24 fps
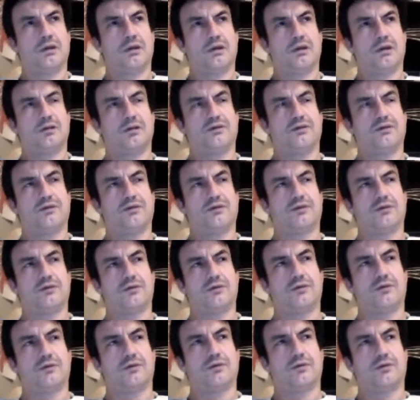
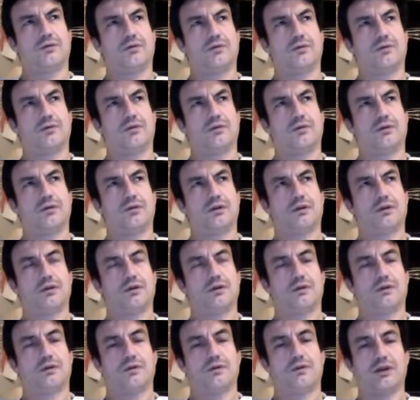So
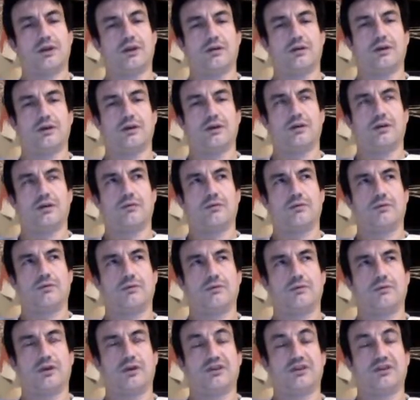when
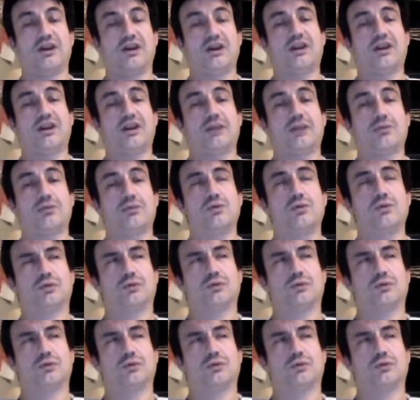you're sitting in that pool